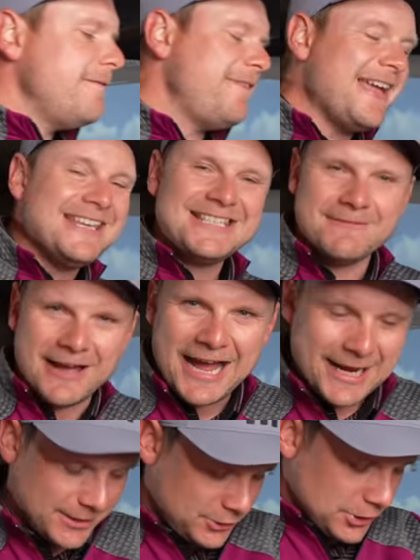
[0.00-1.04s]
evasive
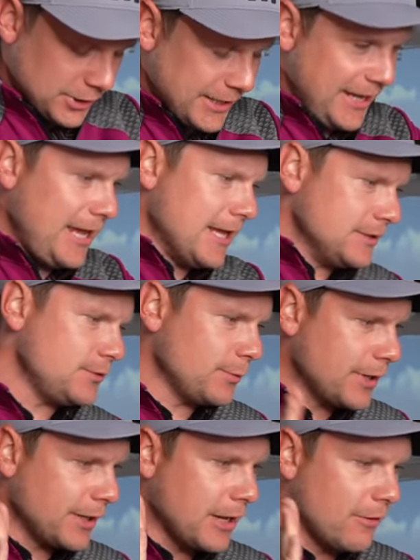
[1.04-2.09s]
action is we're
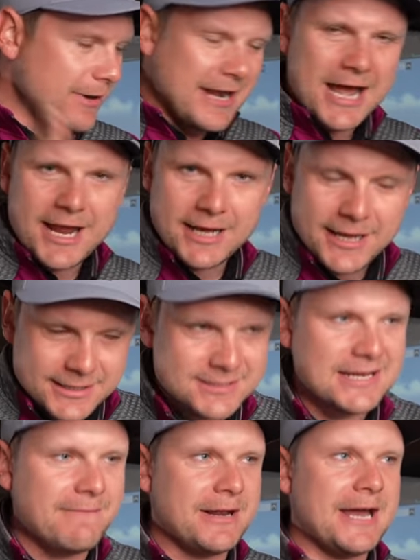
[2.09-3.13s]
gonna go 9-iron,
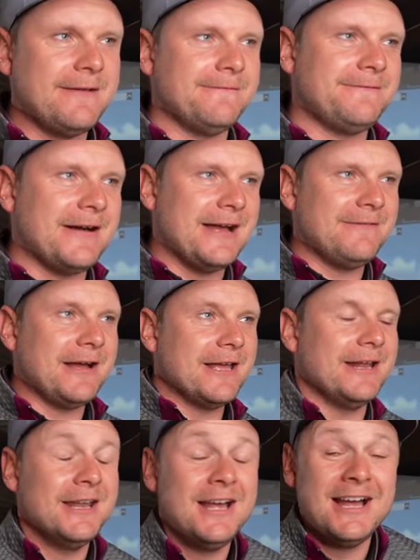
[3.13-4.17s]
7-iron,
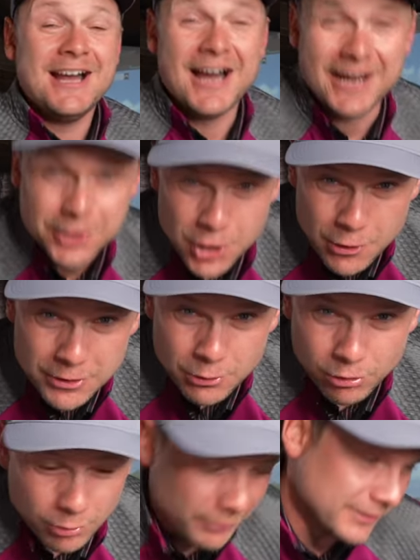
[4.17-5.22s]
5-iron, and I know you
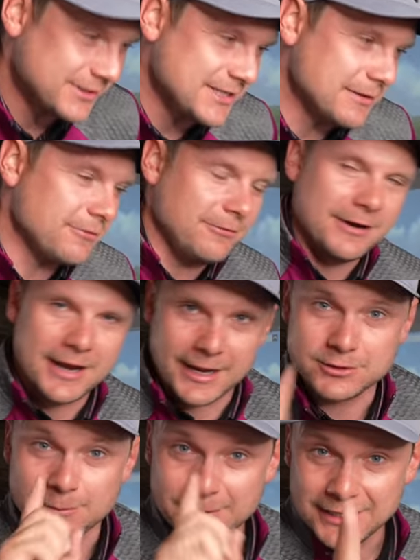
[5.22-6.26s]
all want to see the
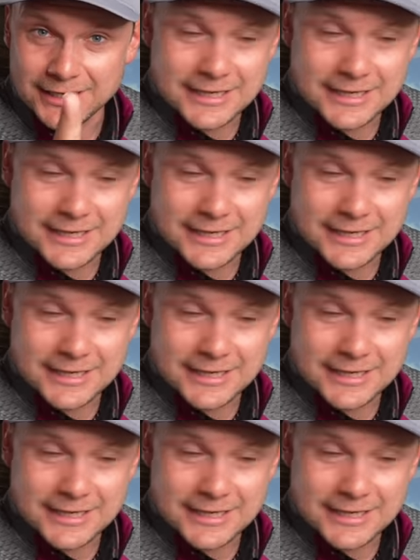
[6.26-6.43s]
3-iron, so I'm gonna